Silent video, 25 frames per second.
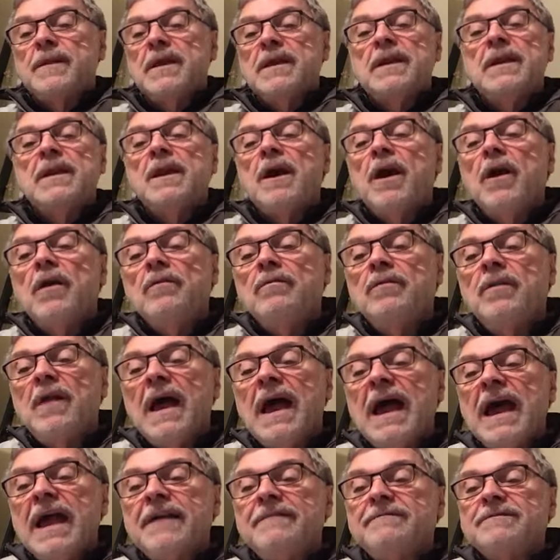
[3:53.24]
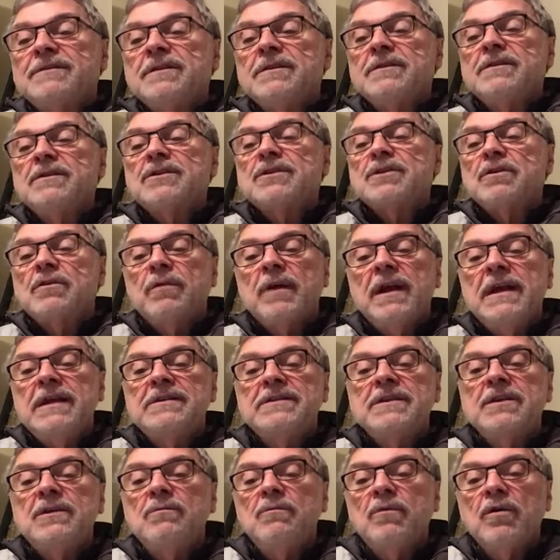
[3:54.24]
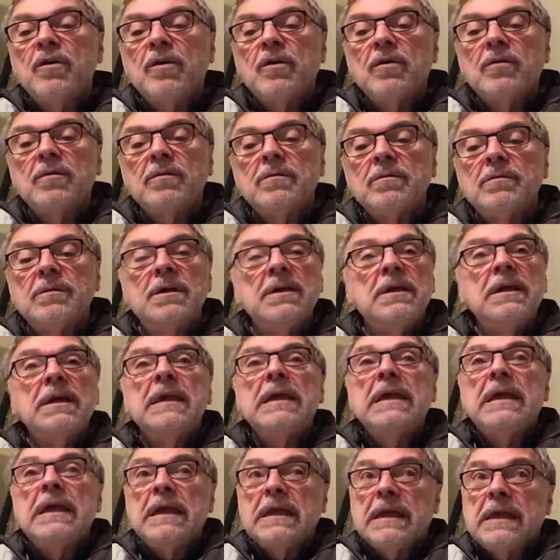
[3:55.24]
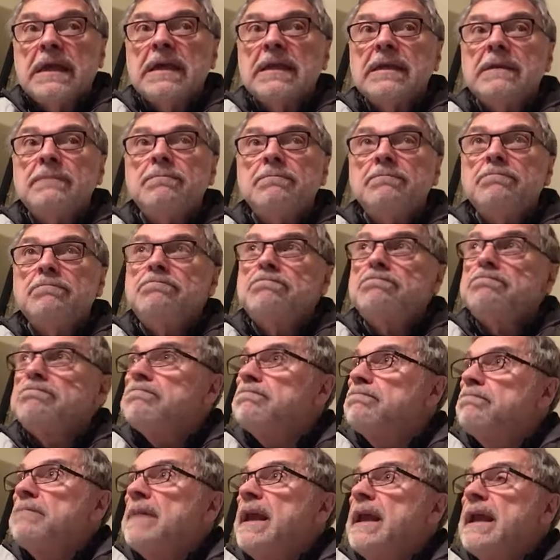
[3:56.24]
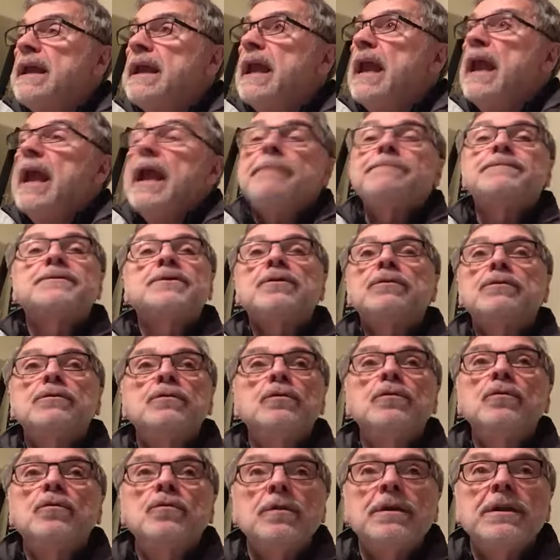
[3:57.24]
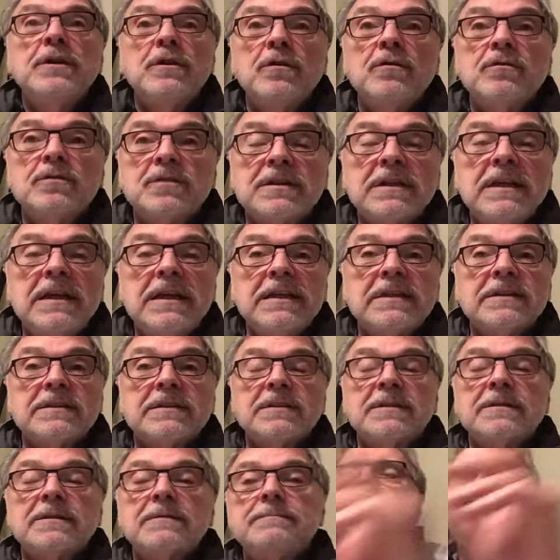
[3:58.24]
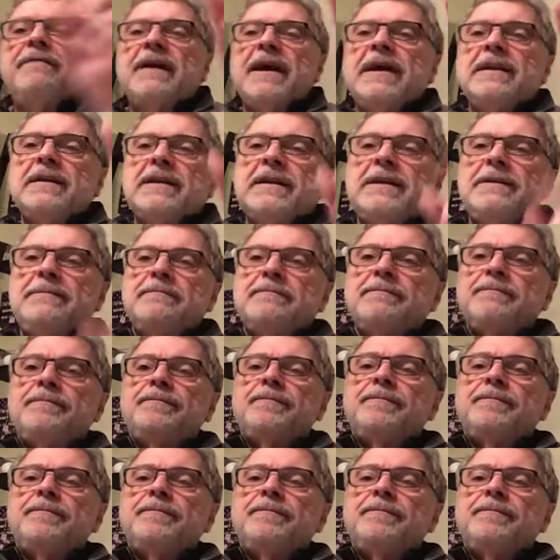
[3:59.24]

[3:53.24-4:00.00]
And in our lives, in this crazy world, it can make absolutely no sense. Finally,